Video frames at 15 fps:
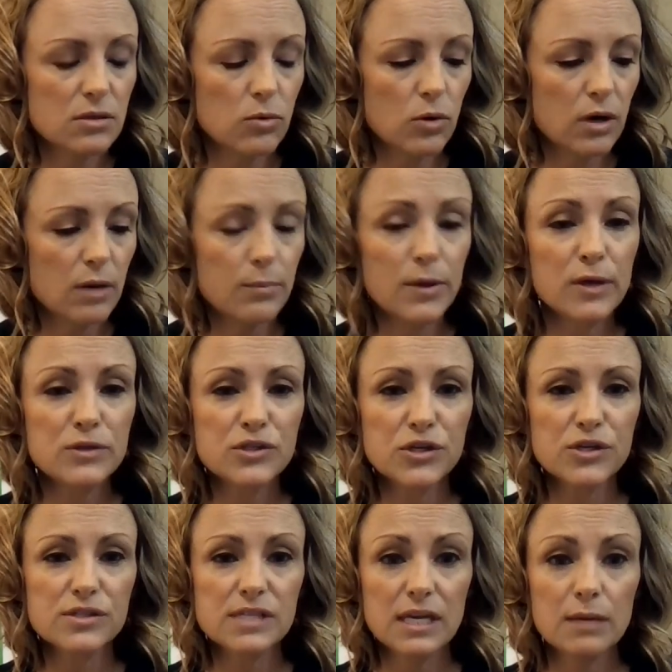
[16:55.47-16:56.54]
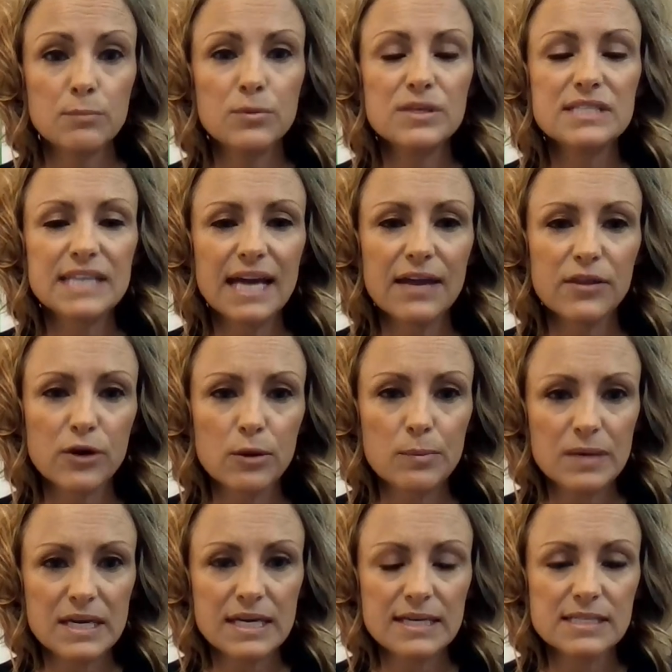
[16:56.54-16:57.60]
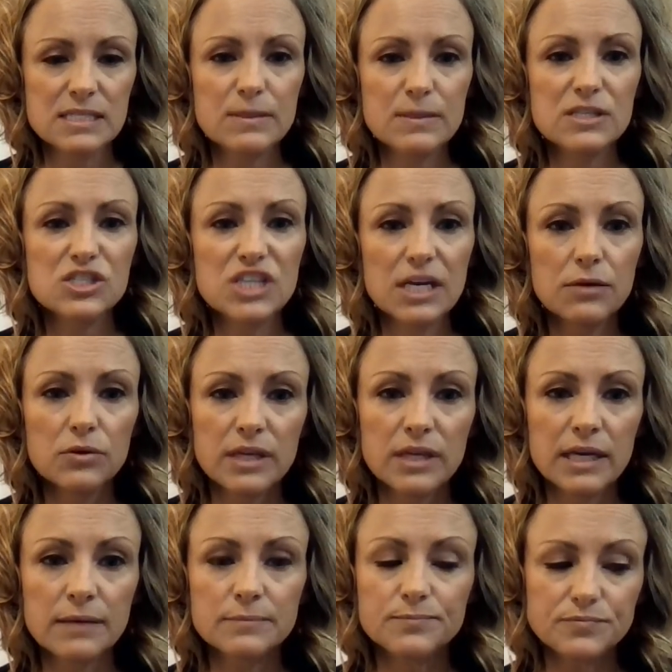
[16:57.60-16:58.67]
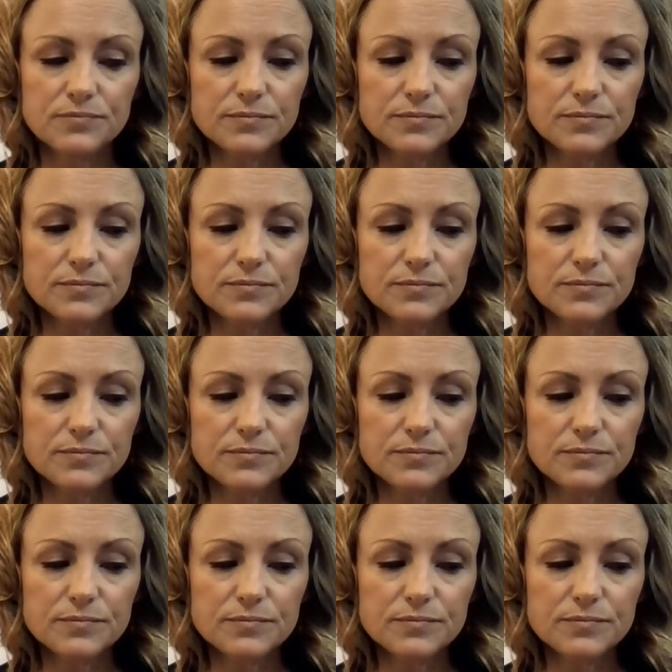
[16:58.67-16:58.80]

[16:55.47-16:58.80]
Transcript: or composers can put together a piece, but generally